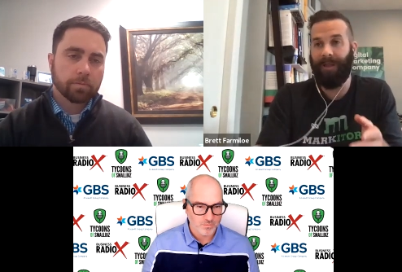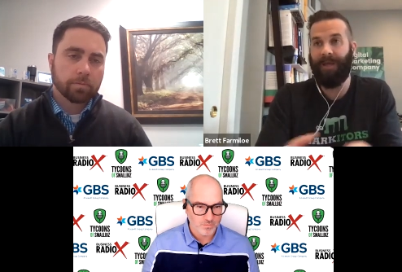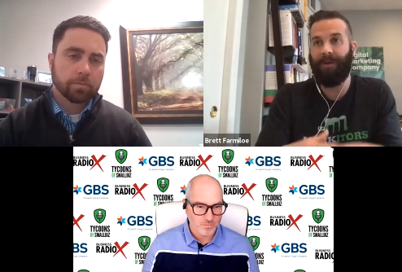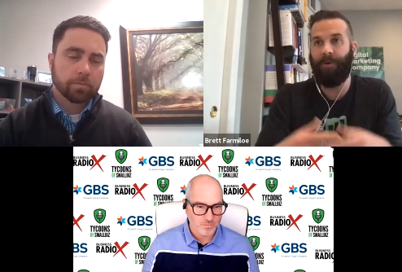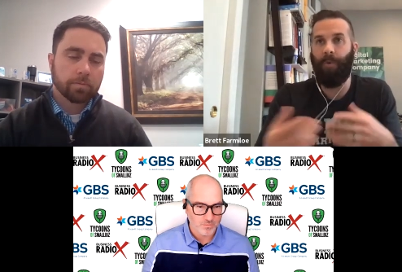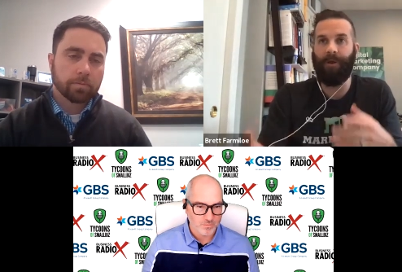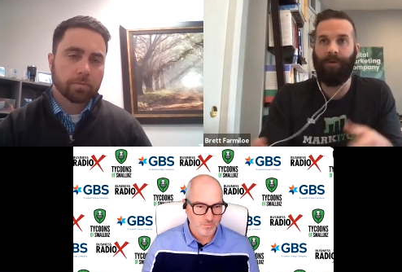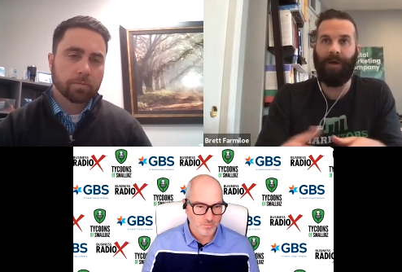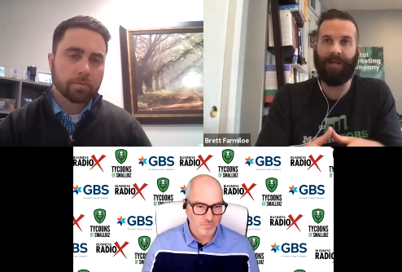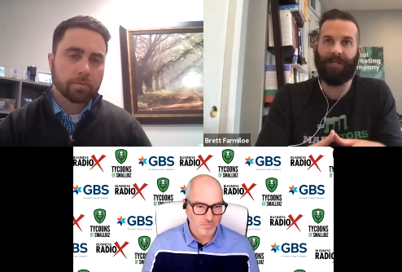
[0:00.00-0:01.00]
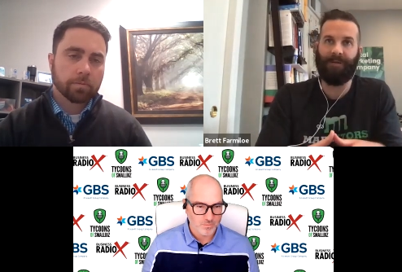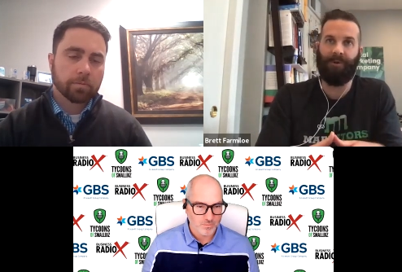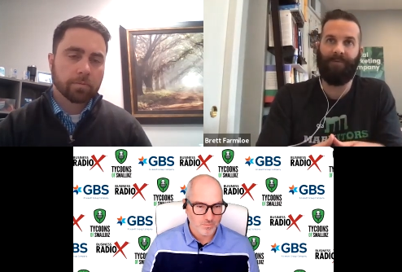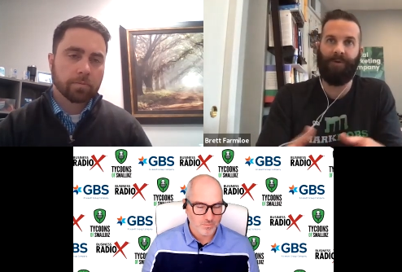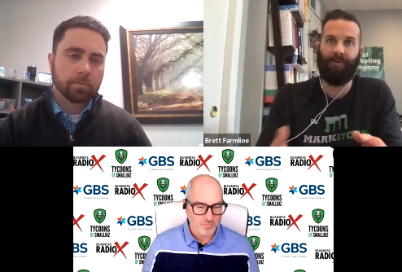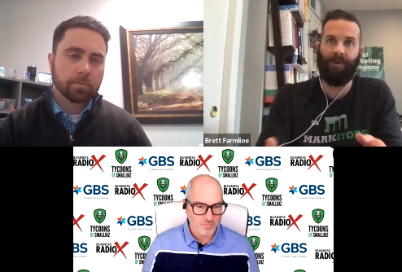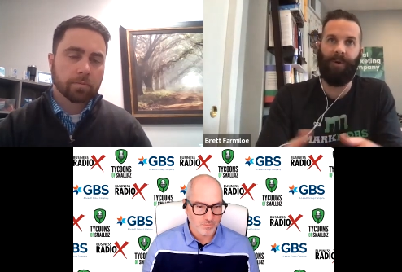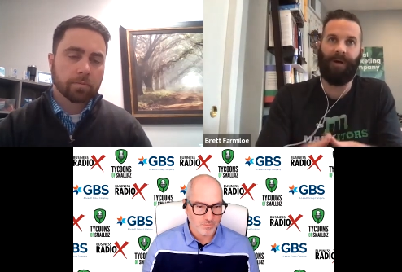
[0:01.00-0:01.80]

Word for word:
Speaker 1: lead or one new customer every three